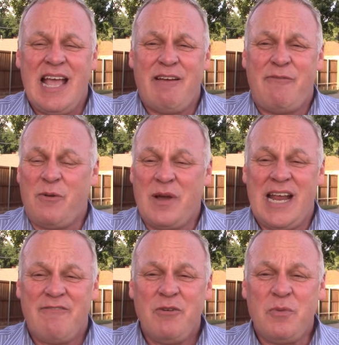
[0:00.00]
for
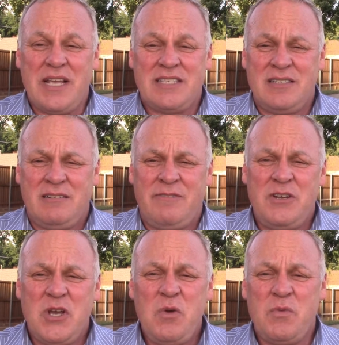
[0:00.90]
whatever reason, for
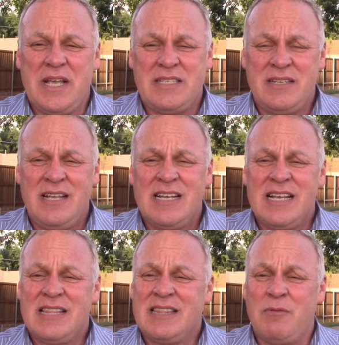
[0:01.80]
no reason.
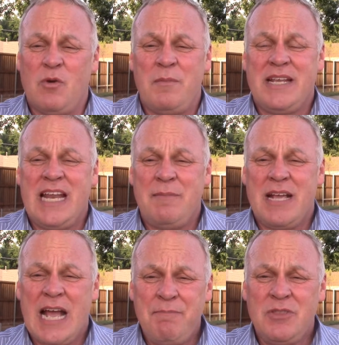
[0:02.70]
The woman can
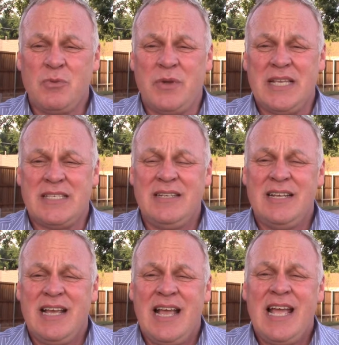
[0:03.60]
make up the reason,
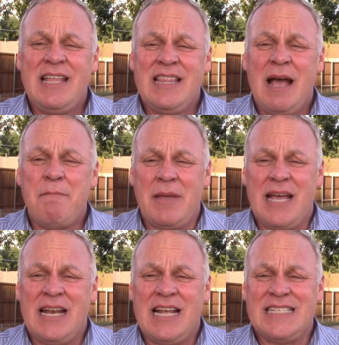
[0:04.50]
and that
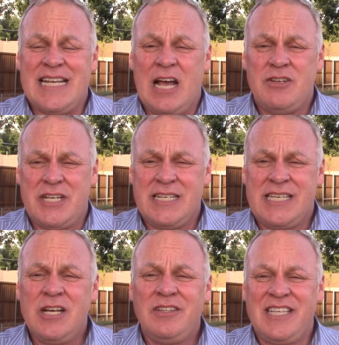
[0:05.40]
man is now judged
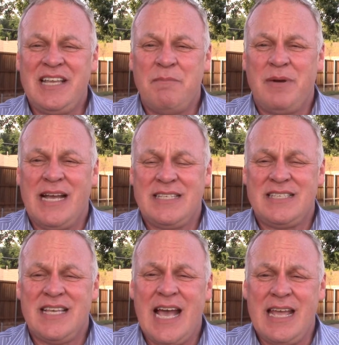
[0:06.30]
guilty by
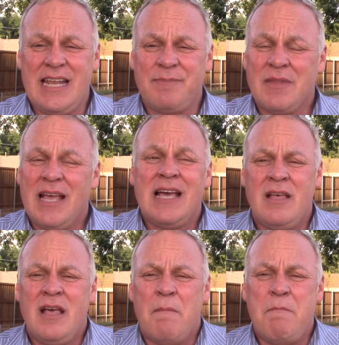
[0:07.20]
society.
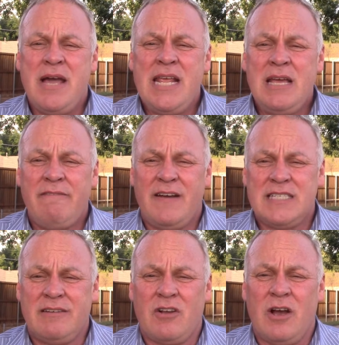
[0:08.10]
Many of
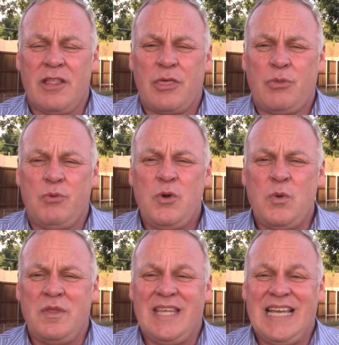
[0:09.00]
us have gone
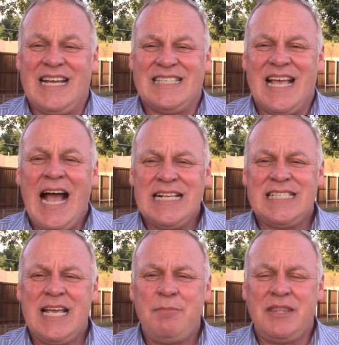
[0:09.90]
through the exact
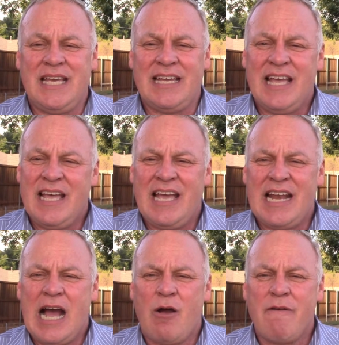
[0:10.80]
same thing in
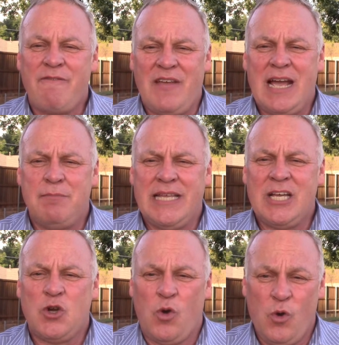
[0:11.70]
our family
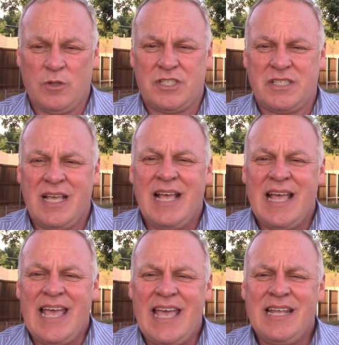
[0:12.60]
courts
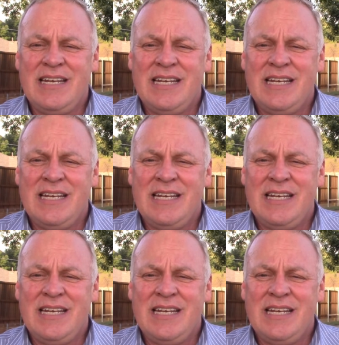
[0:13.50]
in